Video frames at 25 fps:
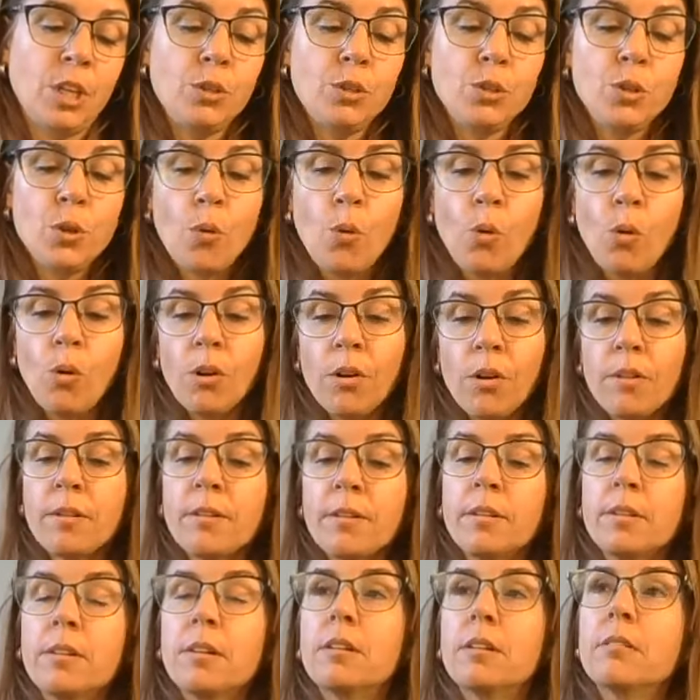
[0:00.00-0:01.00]

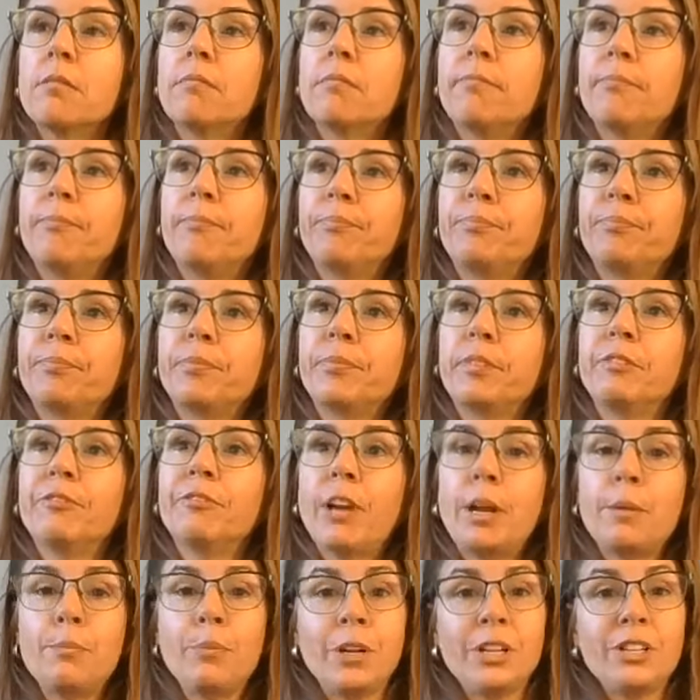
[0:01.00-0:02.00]
your
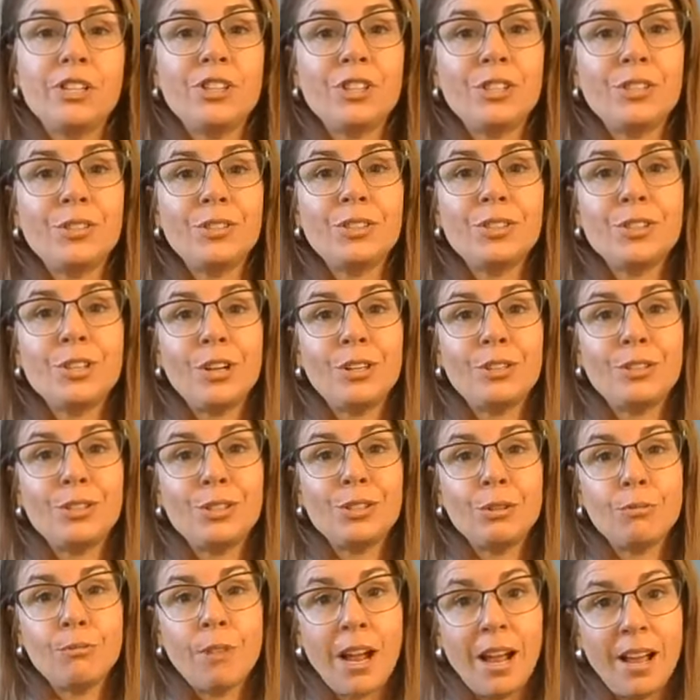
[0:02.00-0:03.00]
vibration starts
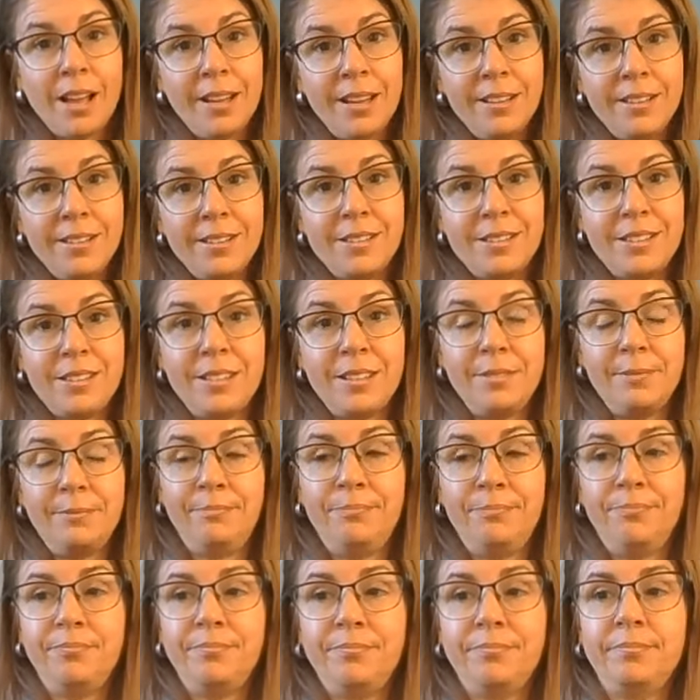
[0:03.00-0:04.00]
to rise.
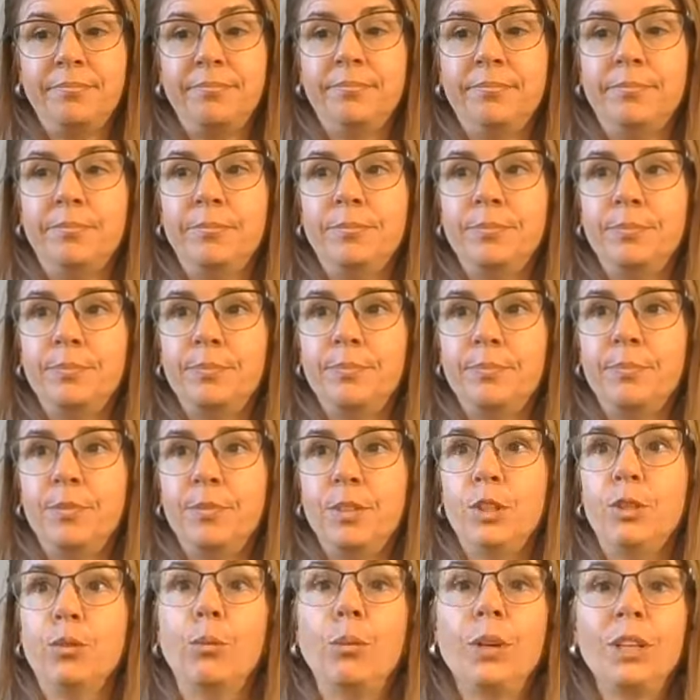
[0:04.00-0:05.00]

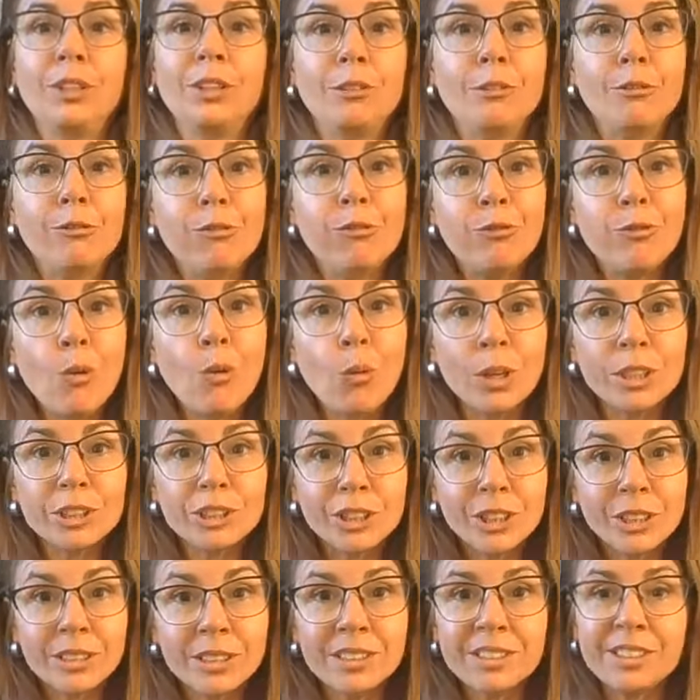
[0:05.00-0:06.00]
Your wheel of
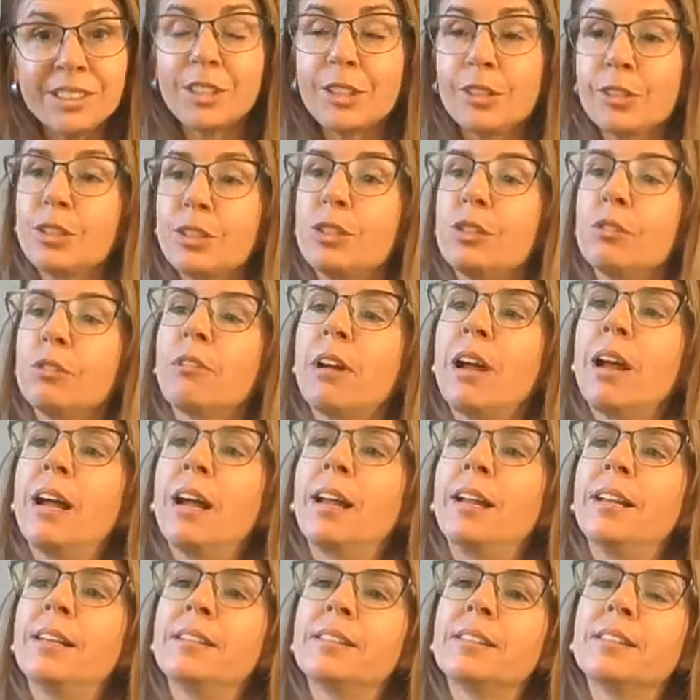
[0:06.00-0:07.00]
fortune starts to
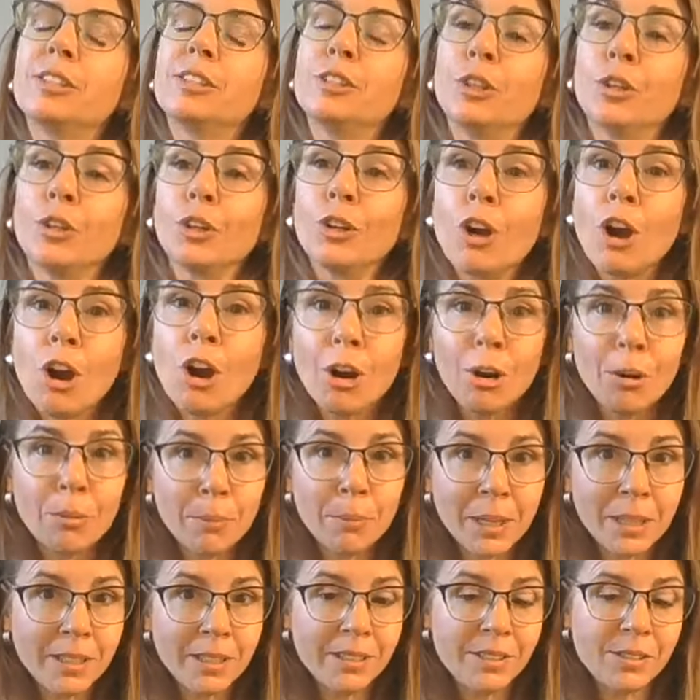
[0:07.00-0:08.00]
rise. Your
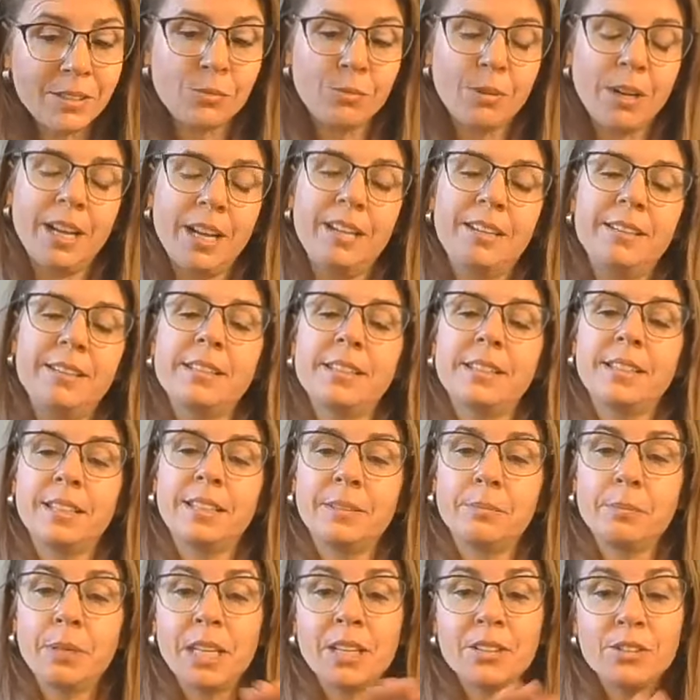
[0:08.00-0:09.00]
karma is
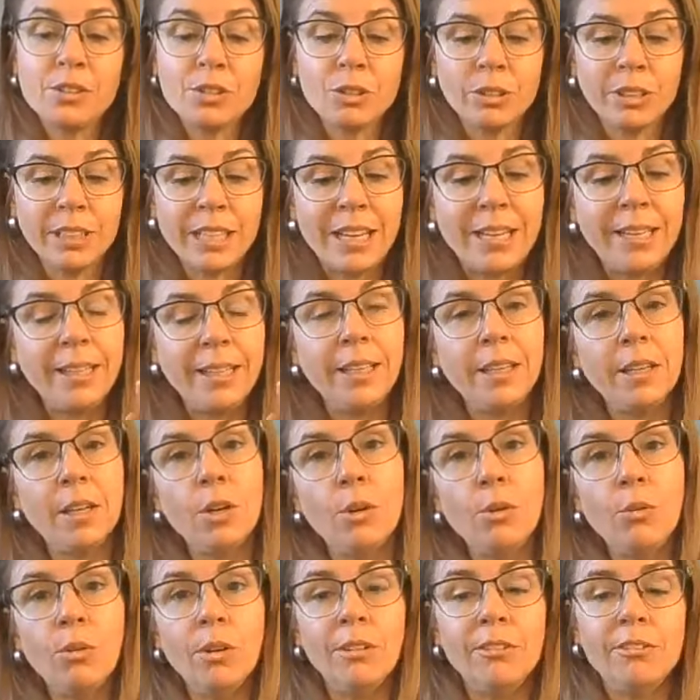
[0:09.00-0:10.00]
rising because you're letting
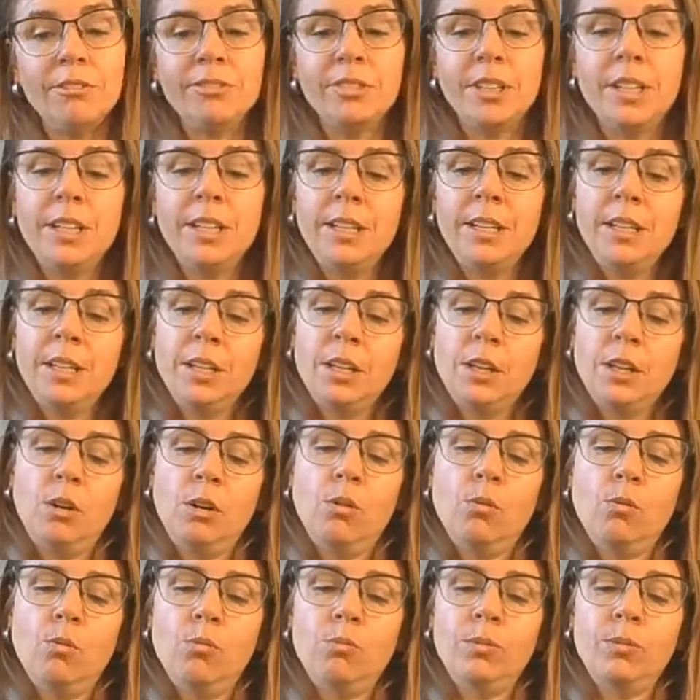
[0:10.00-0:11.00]
go of
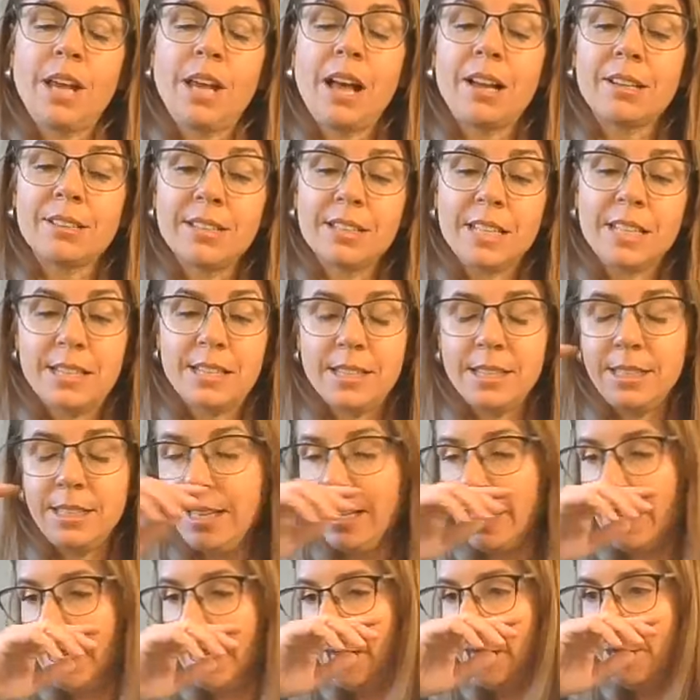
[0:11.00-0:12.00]

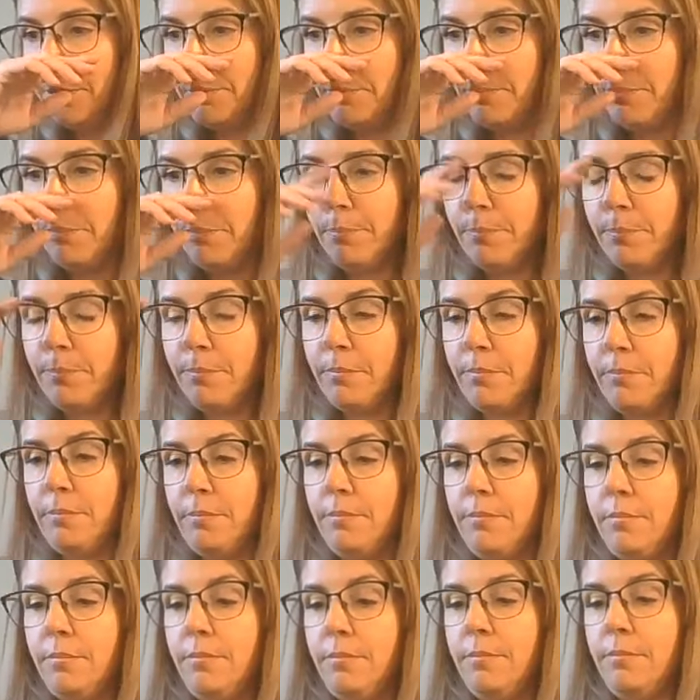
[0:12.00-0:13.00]
toxicity and
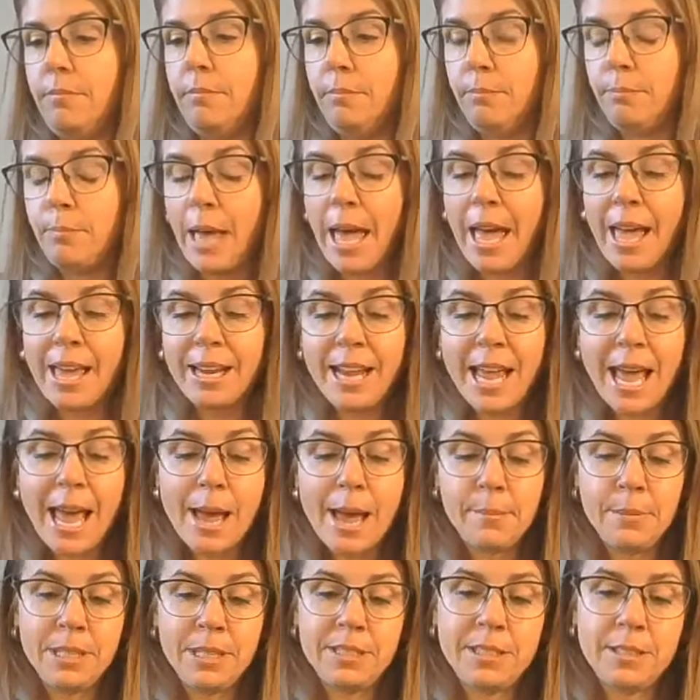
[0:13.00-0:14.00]
bad
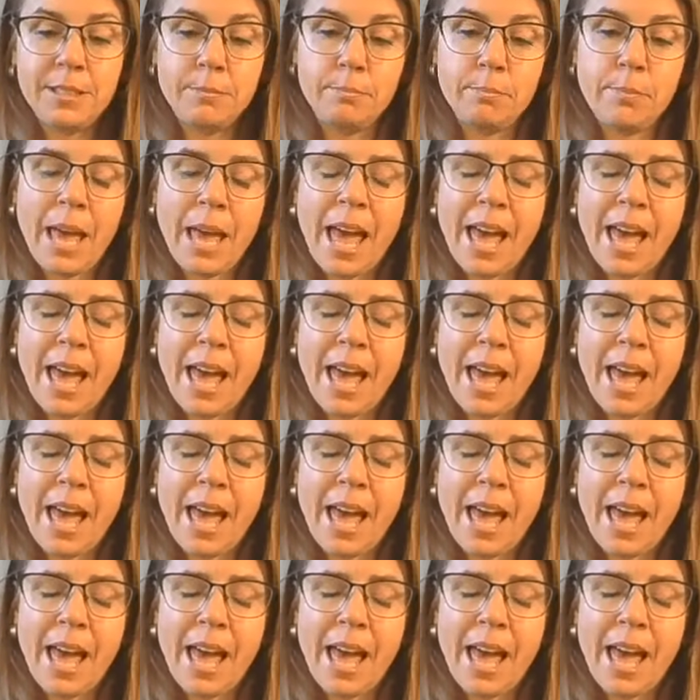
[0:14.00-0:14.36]
habits and